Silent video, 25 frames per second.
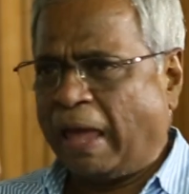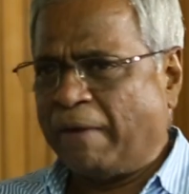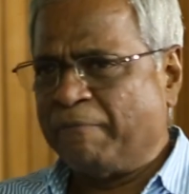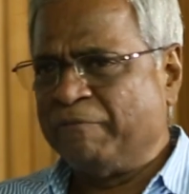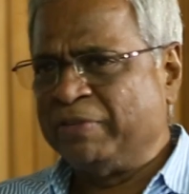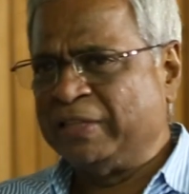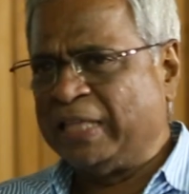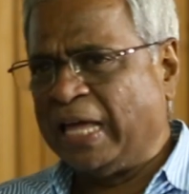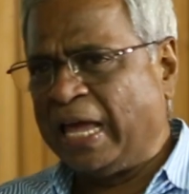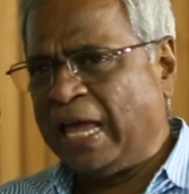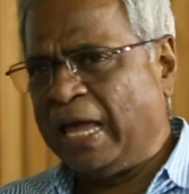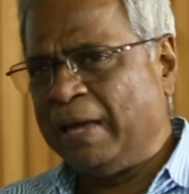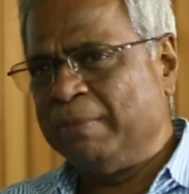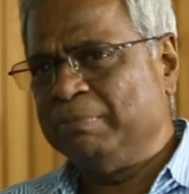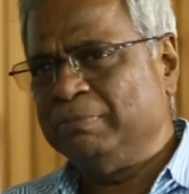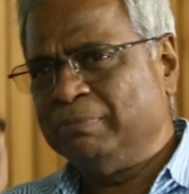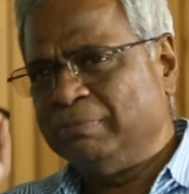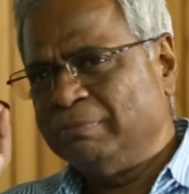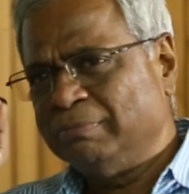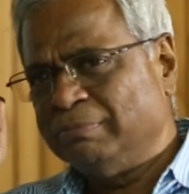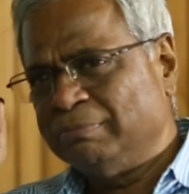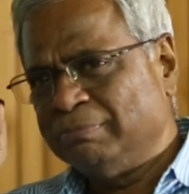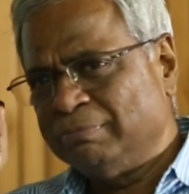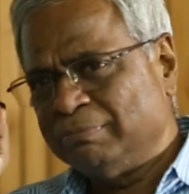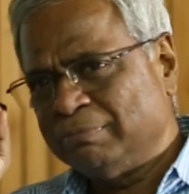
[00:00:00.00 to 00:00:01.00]
with the aim
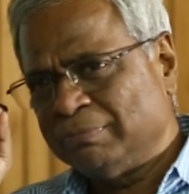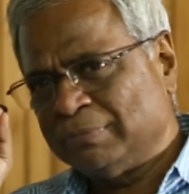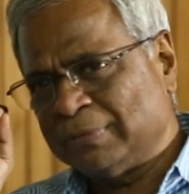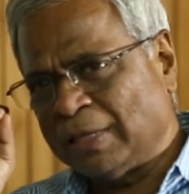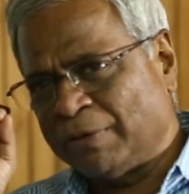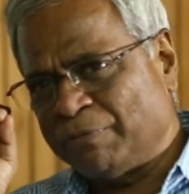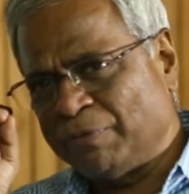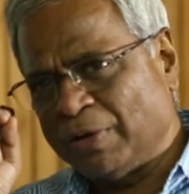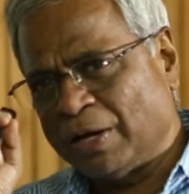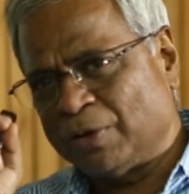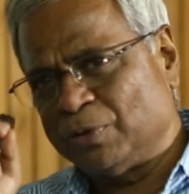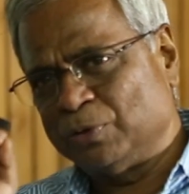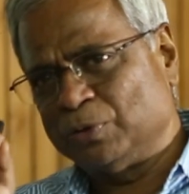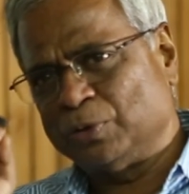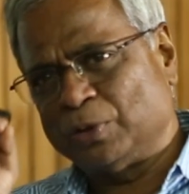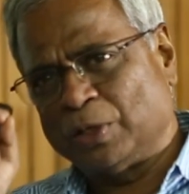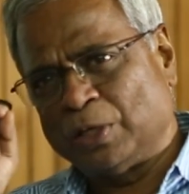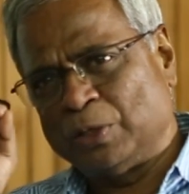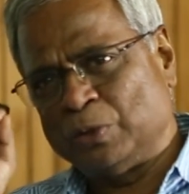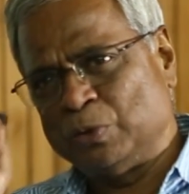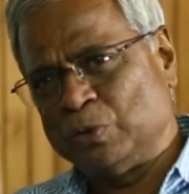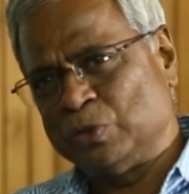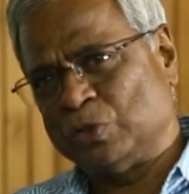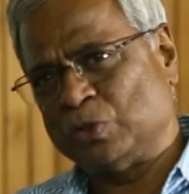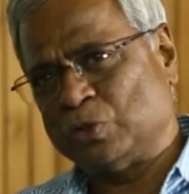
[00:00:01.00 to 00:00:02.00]
that we are going to
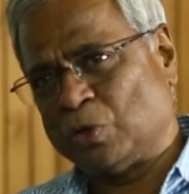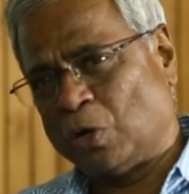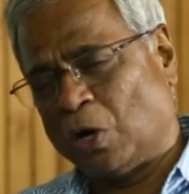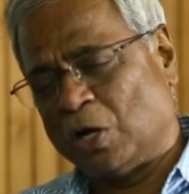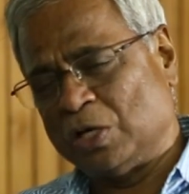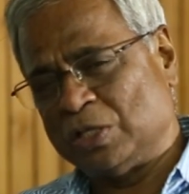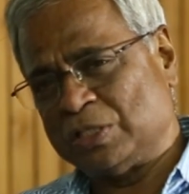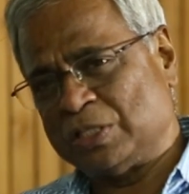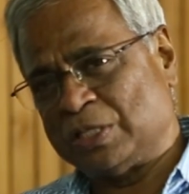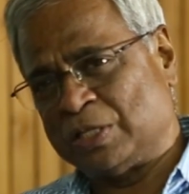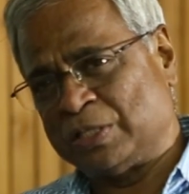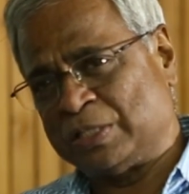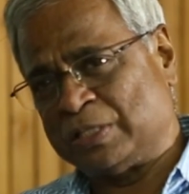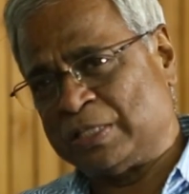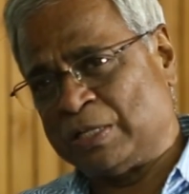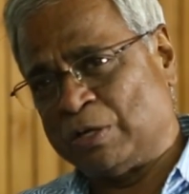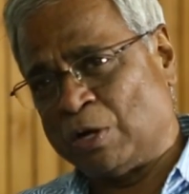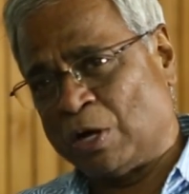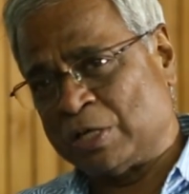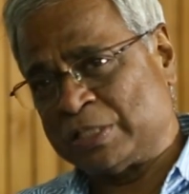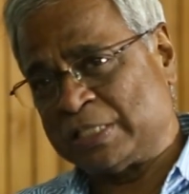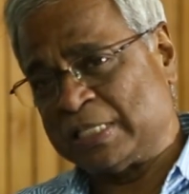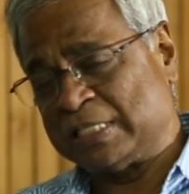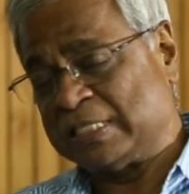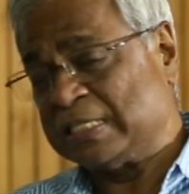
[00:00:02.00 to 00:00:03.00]
reduce
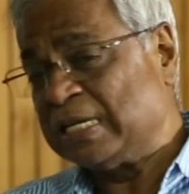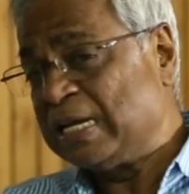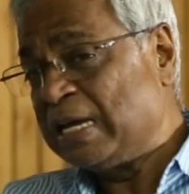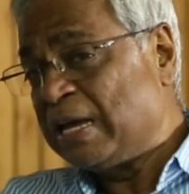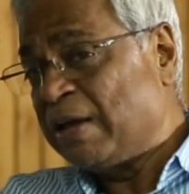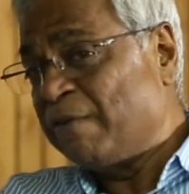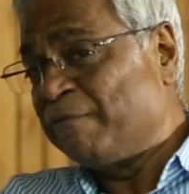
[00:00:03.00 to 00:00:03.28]
losses.